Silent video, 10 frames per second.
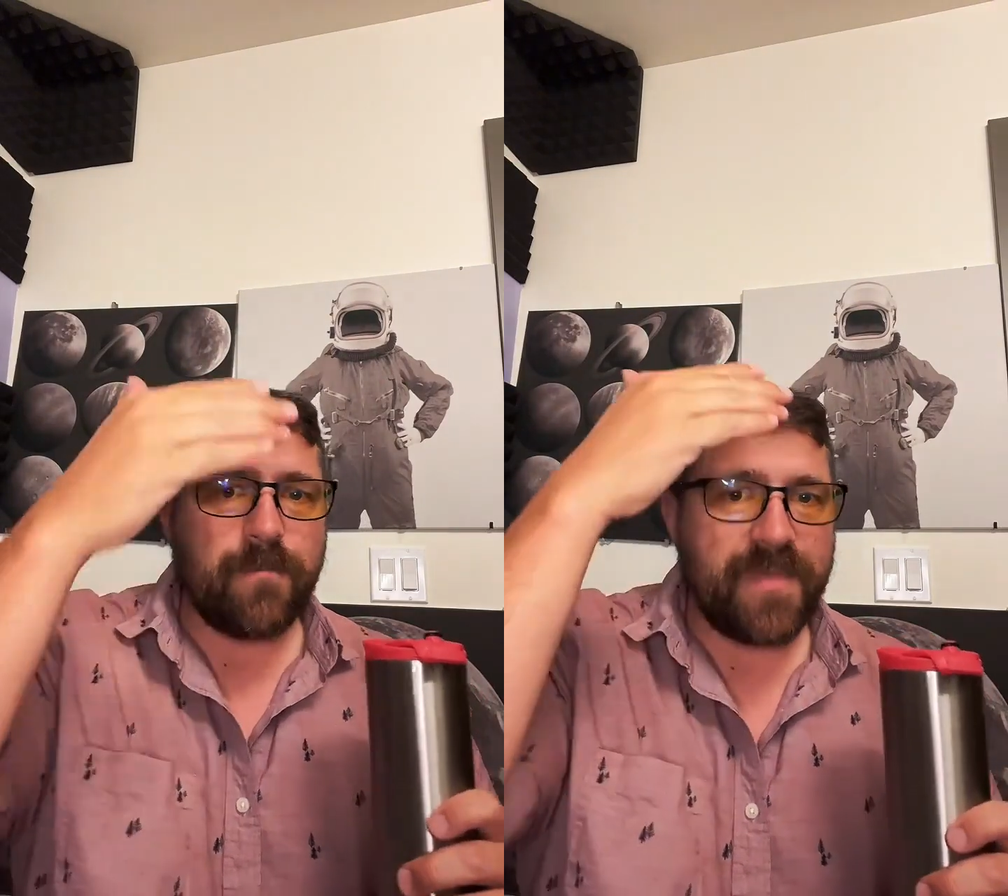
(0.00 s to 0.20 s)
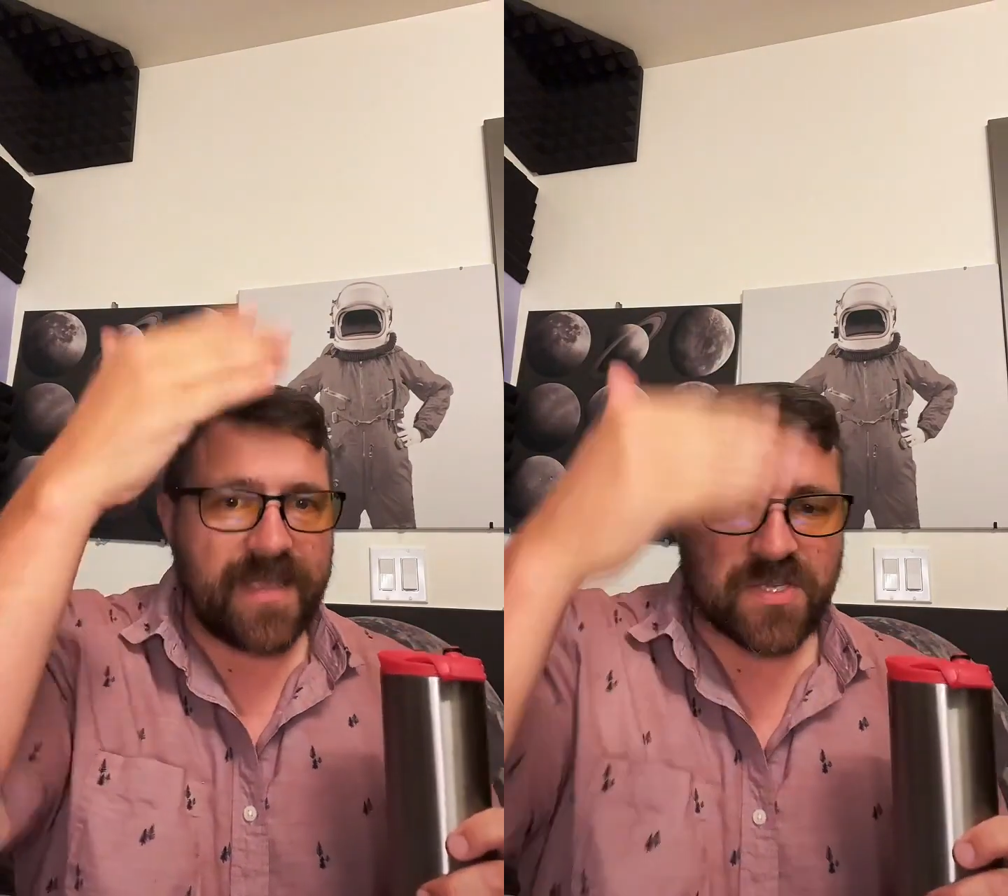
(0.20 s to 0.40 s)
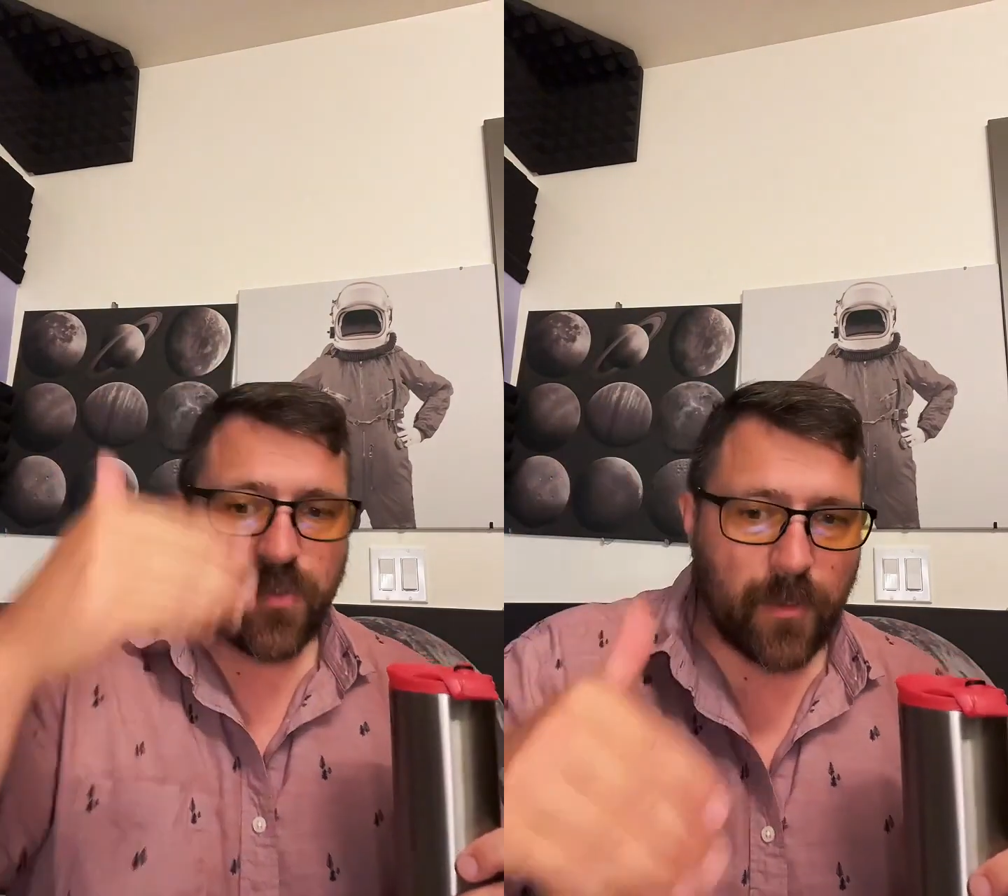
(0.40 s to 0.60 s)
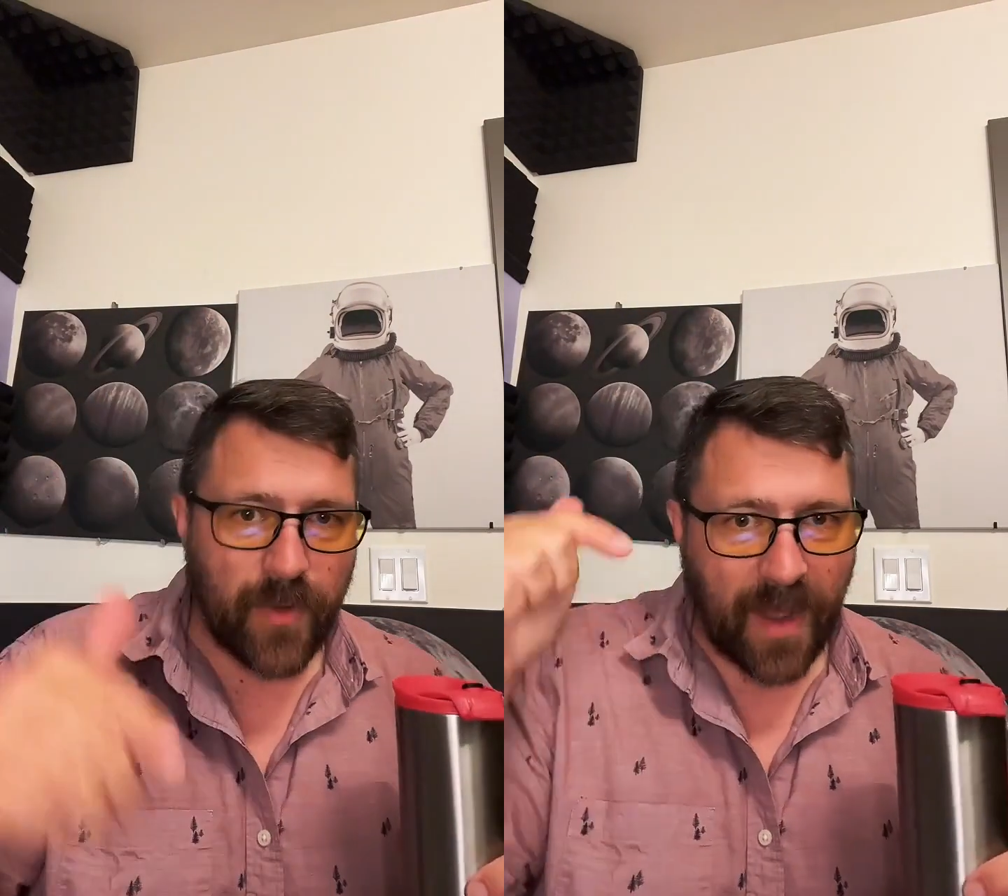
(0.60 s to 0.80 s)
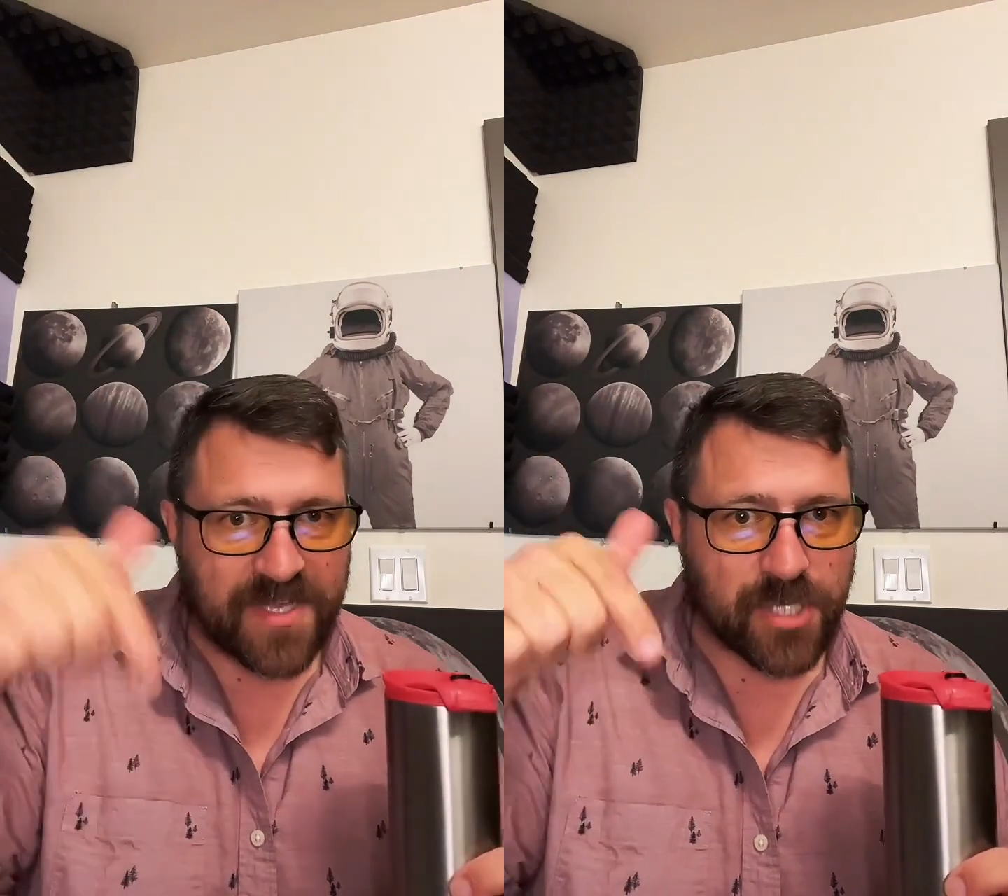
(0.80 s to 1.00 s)
Because
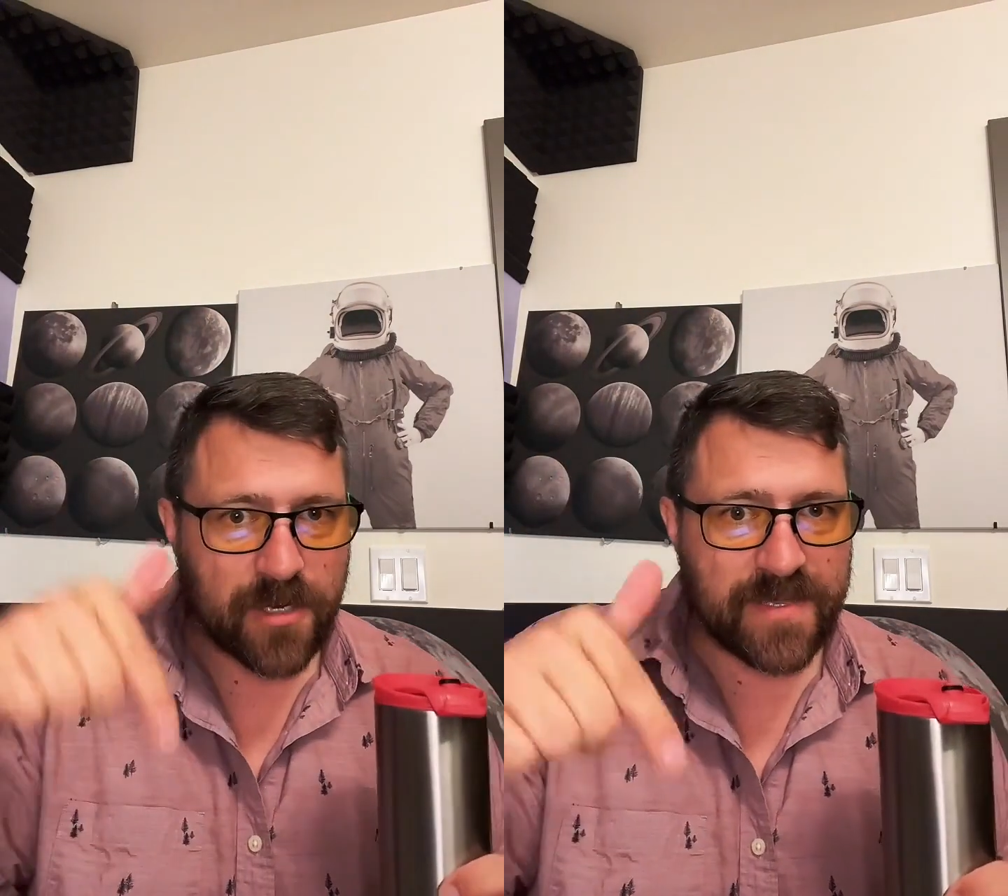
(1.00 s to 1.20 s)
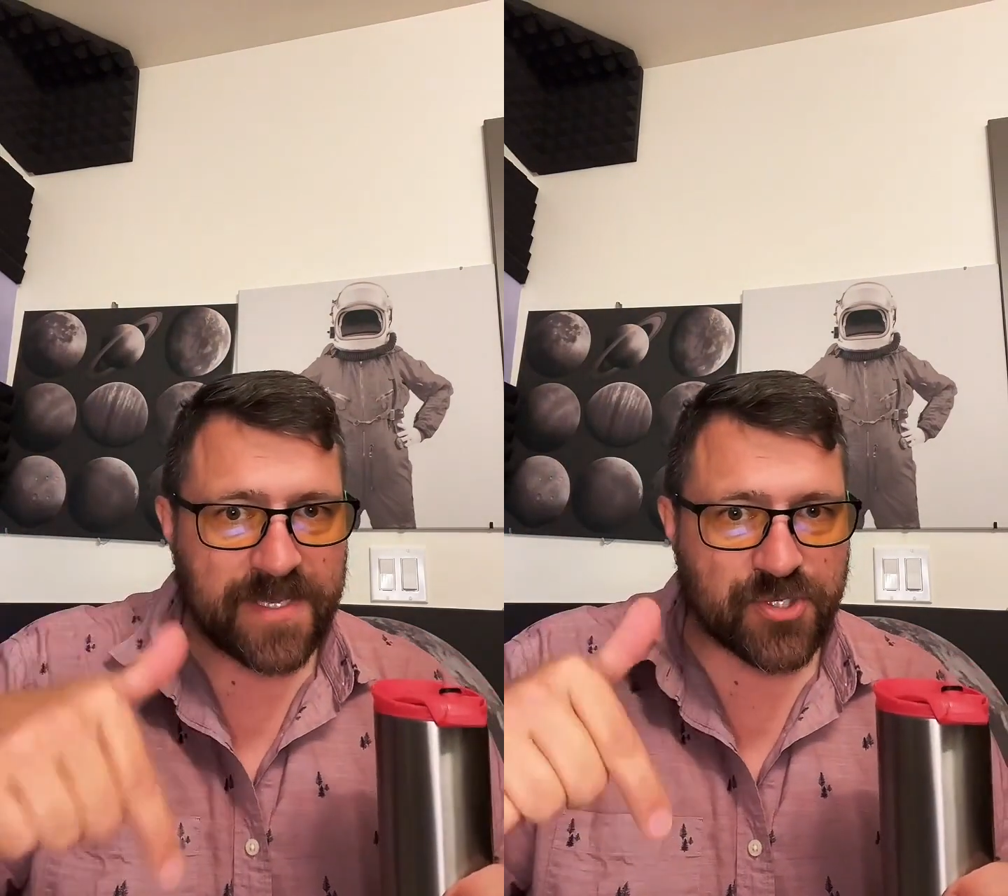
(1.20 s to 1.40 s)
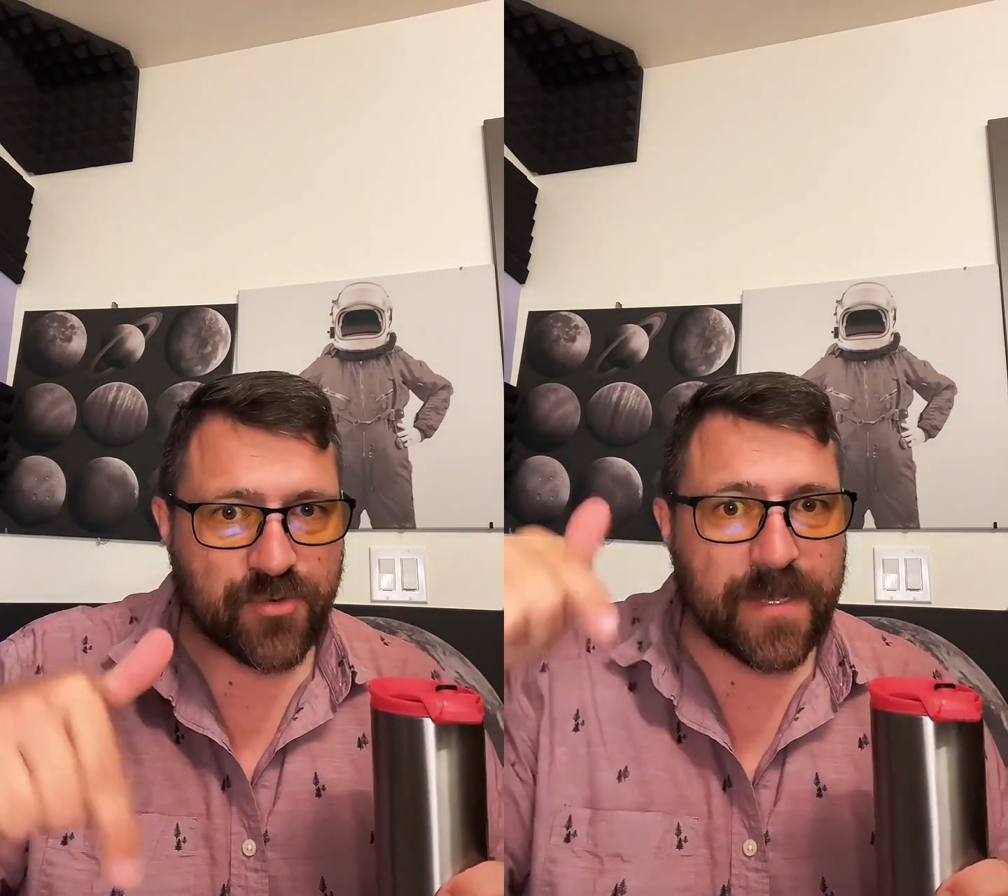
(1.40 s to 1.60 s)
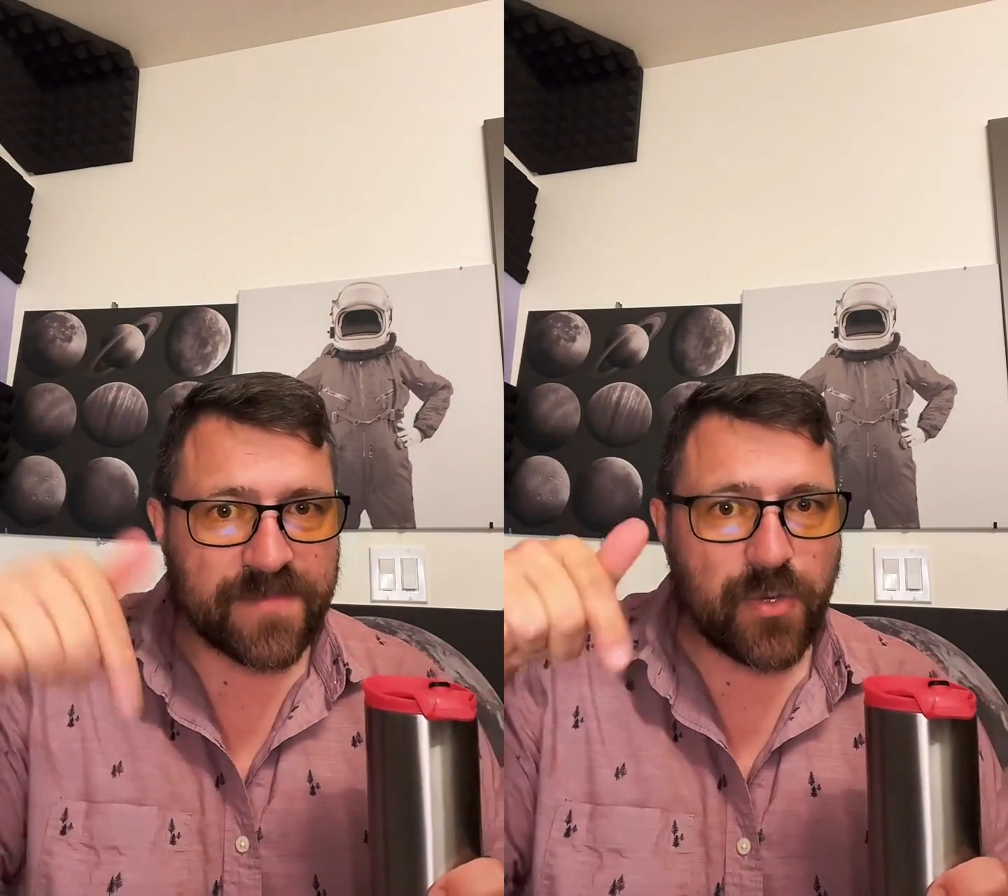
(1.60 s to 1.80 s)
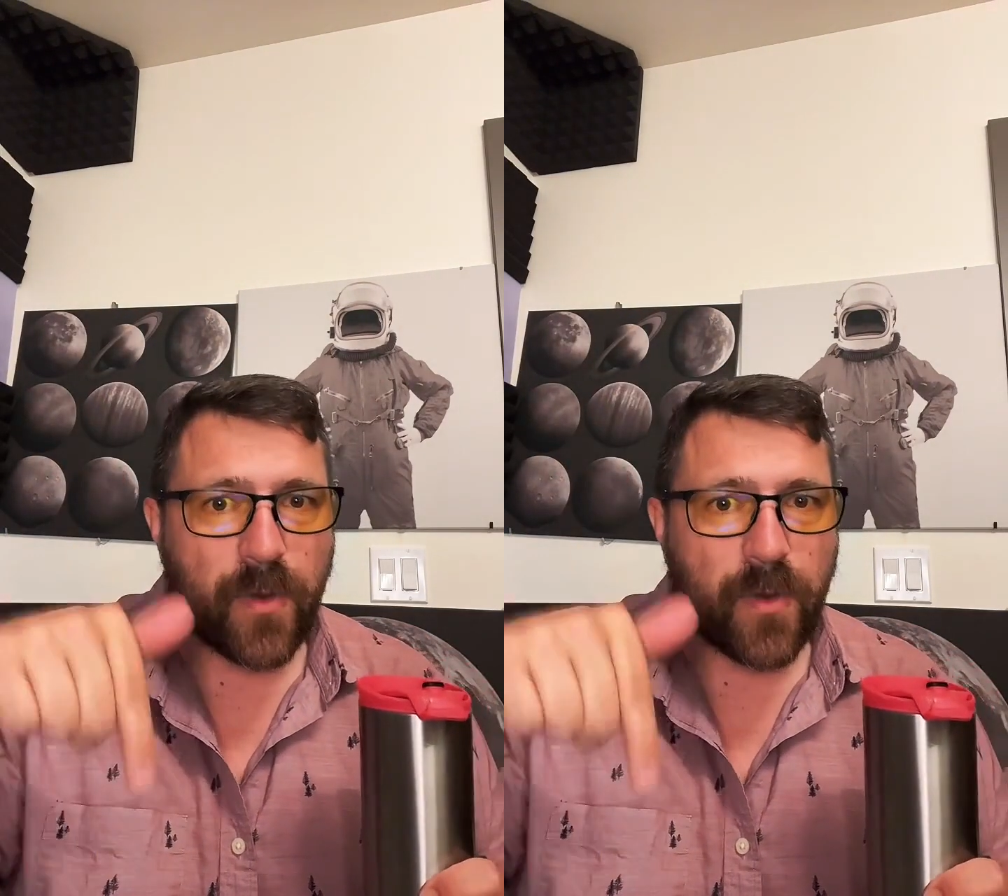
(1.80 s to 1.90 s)
when I start these streams,